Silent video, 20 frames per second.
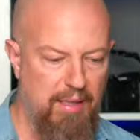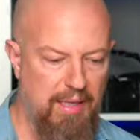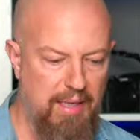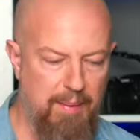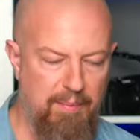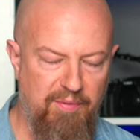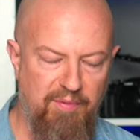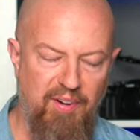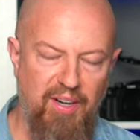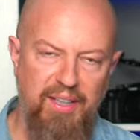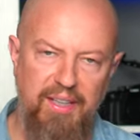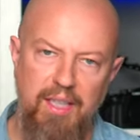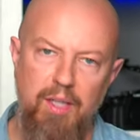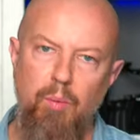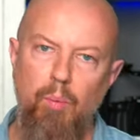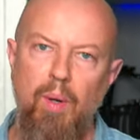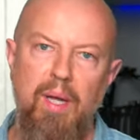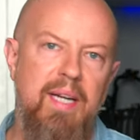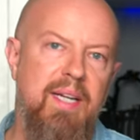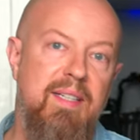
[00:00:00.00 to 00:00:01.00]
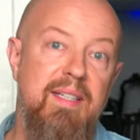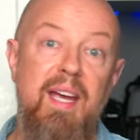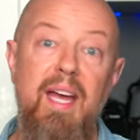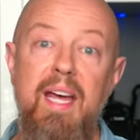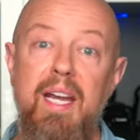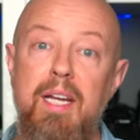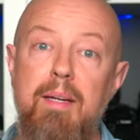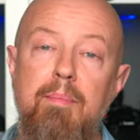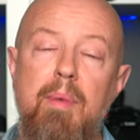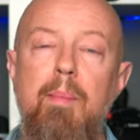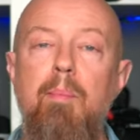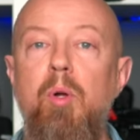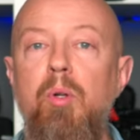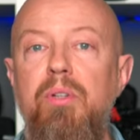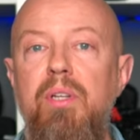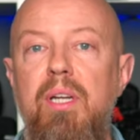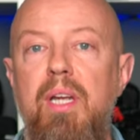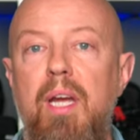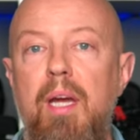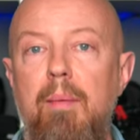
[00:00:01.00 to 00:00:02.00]
And I'm finally ready to edit my
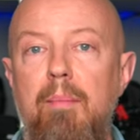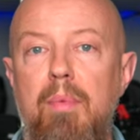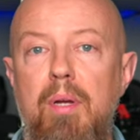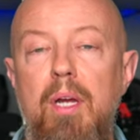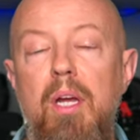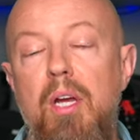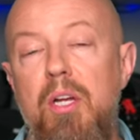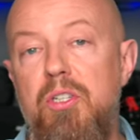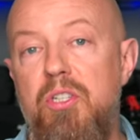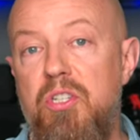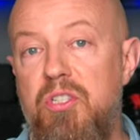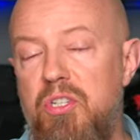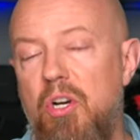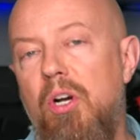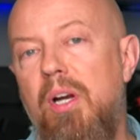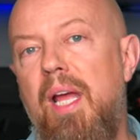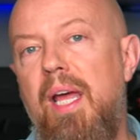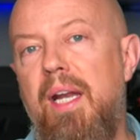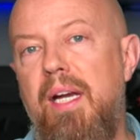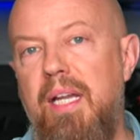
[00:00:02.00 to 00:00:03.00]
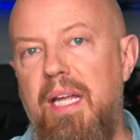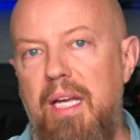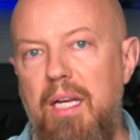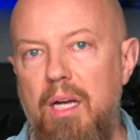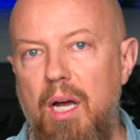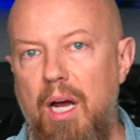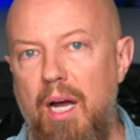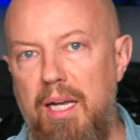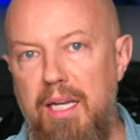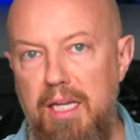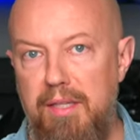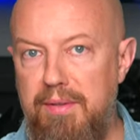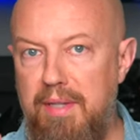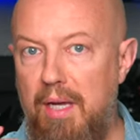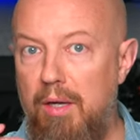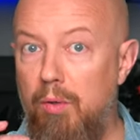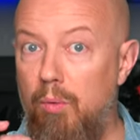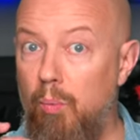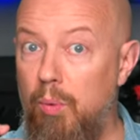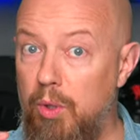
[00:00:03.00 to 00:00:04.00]
multicam. To start editing, I hit
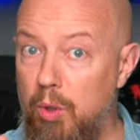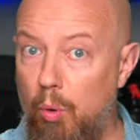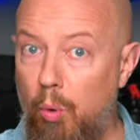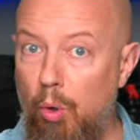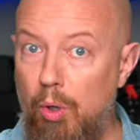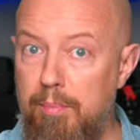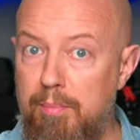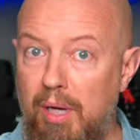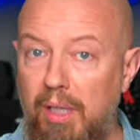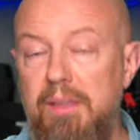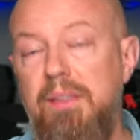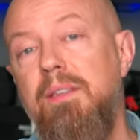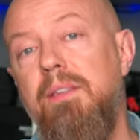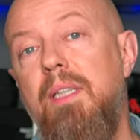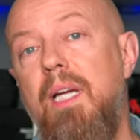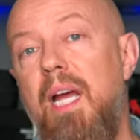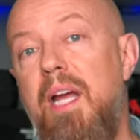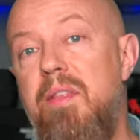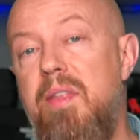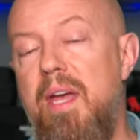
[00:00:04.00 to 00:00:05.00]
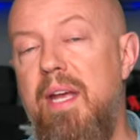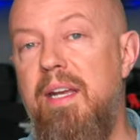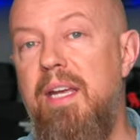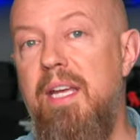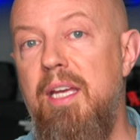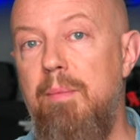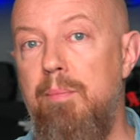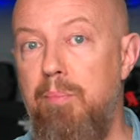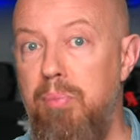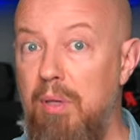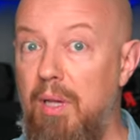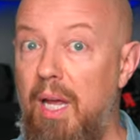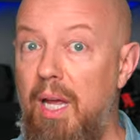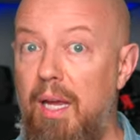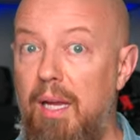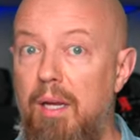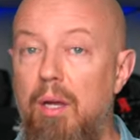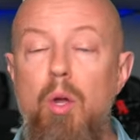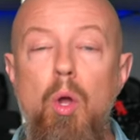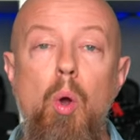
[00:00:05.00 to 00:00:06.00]
that record button and then hit
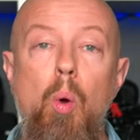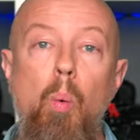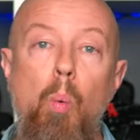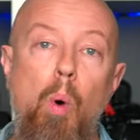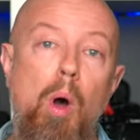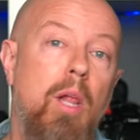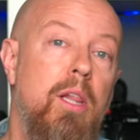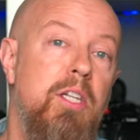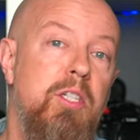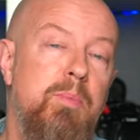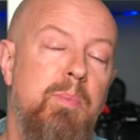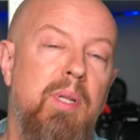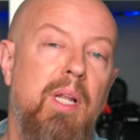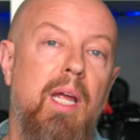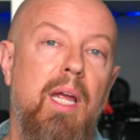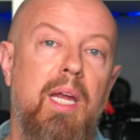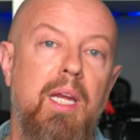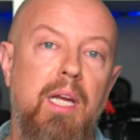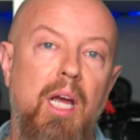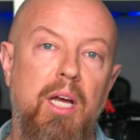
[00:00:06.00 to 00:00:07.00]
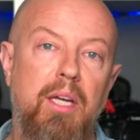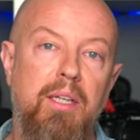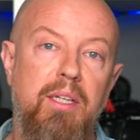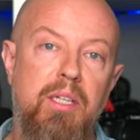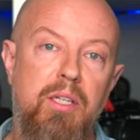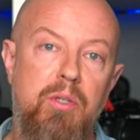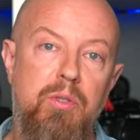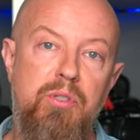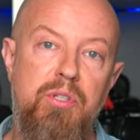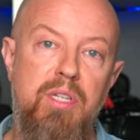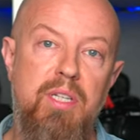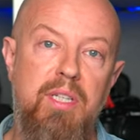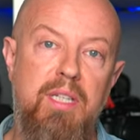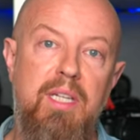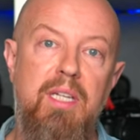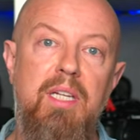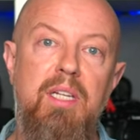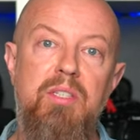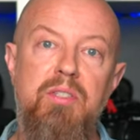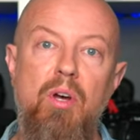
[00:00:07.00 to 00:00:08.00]
play. While it's playing, I'm going to use the
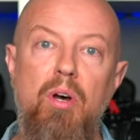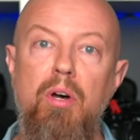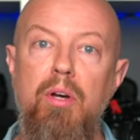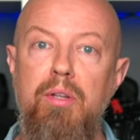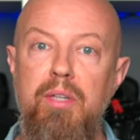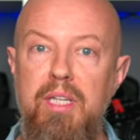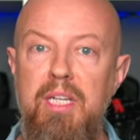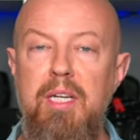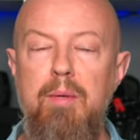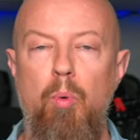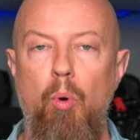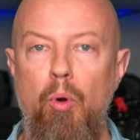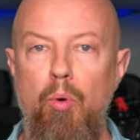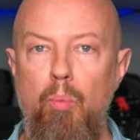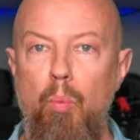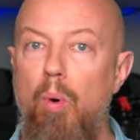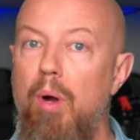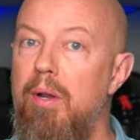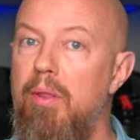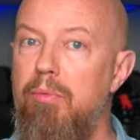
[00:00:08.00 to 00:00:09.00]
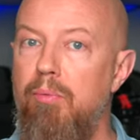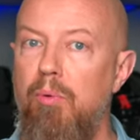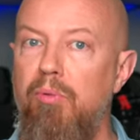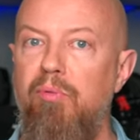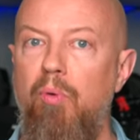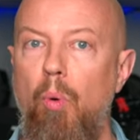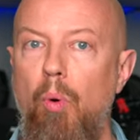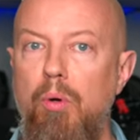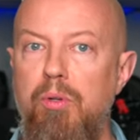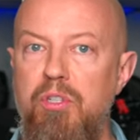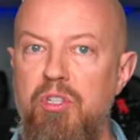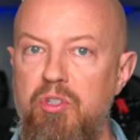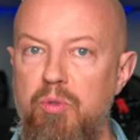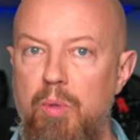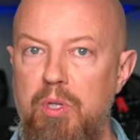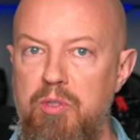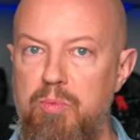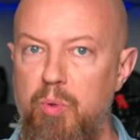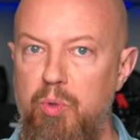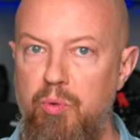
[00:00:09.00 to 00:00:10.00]
keys on the keyboard, 1 through 4, to
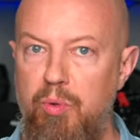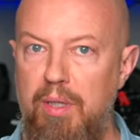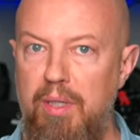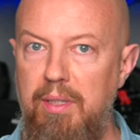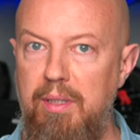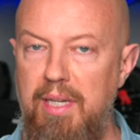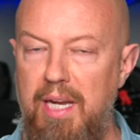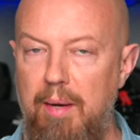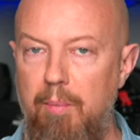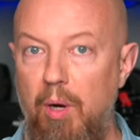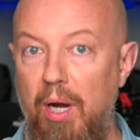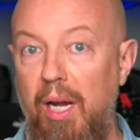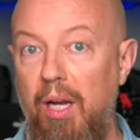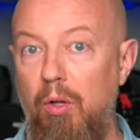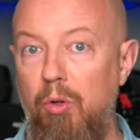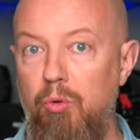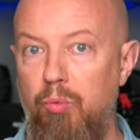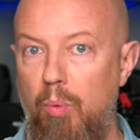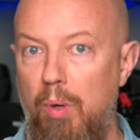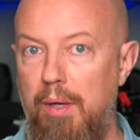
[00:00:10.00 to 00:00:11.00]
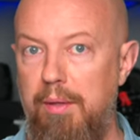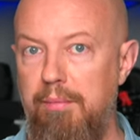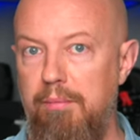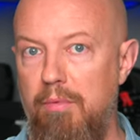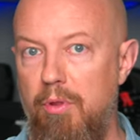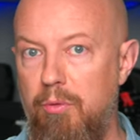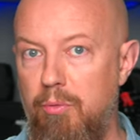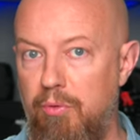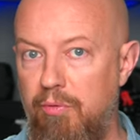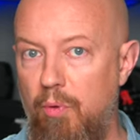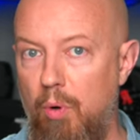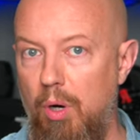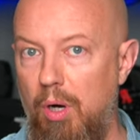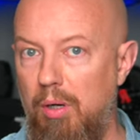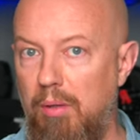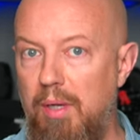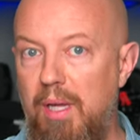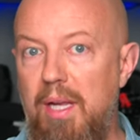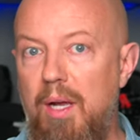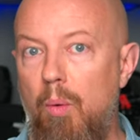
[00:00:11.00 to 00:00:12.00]
switch between camera angles 1 through
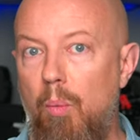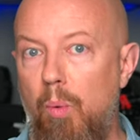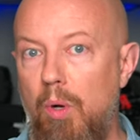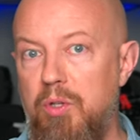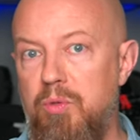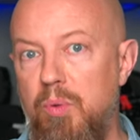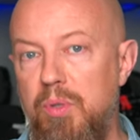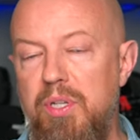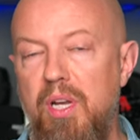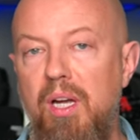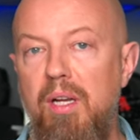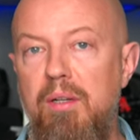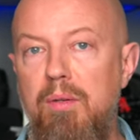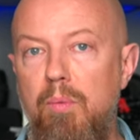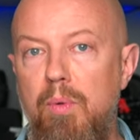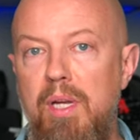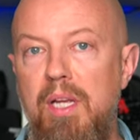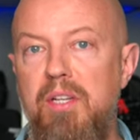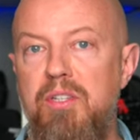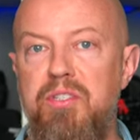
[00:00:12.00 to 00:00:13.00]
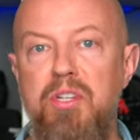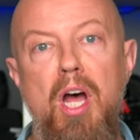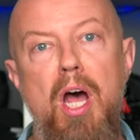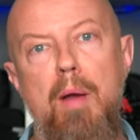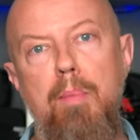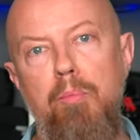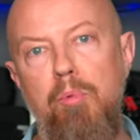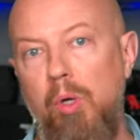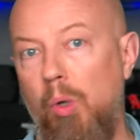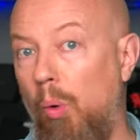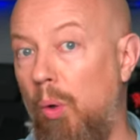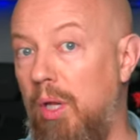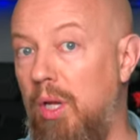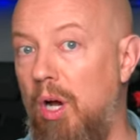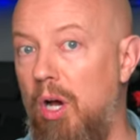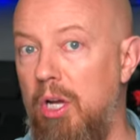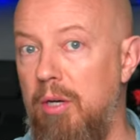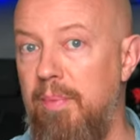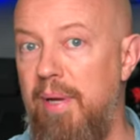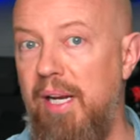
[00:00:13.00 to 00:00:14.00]
4. Once we're done, we hit stop, recording
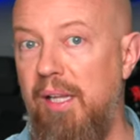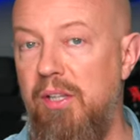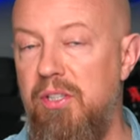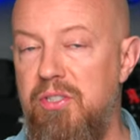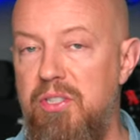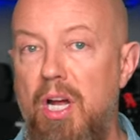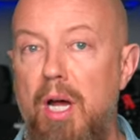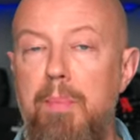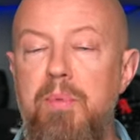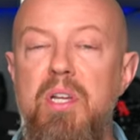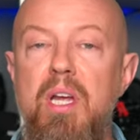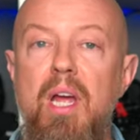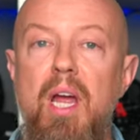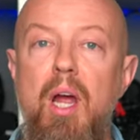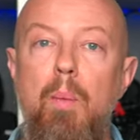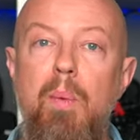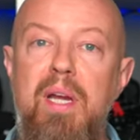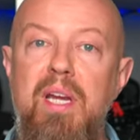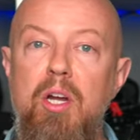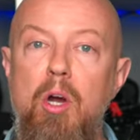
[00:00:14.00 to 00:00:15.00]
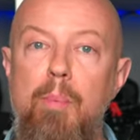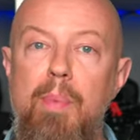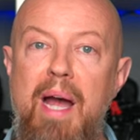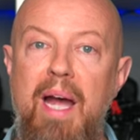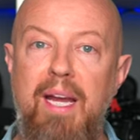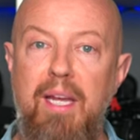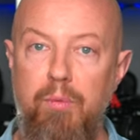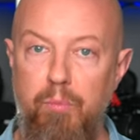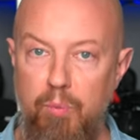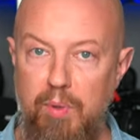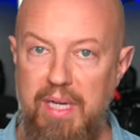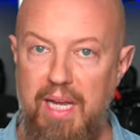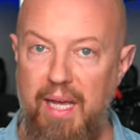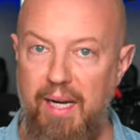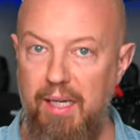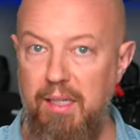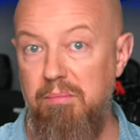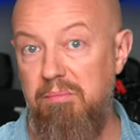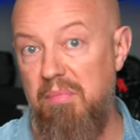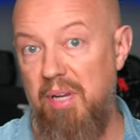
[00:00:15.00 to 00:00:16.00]
automatically stops, and we can go back and
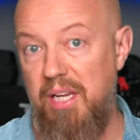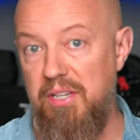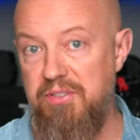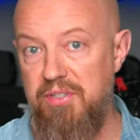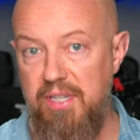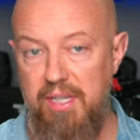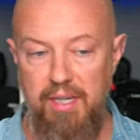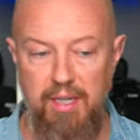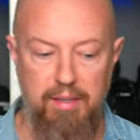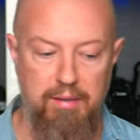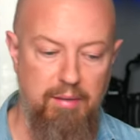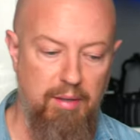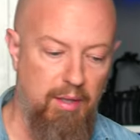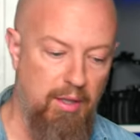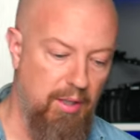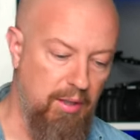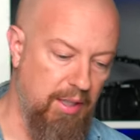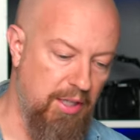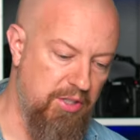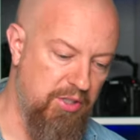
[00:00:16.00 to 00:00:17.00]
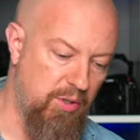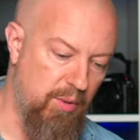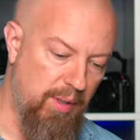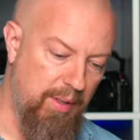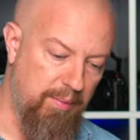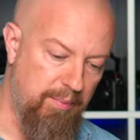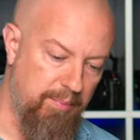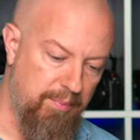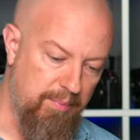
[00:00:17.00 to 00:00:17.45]
re-edit as needed. Let's do it.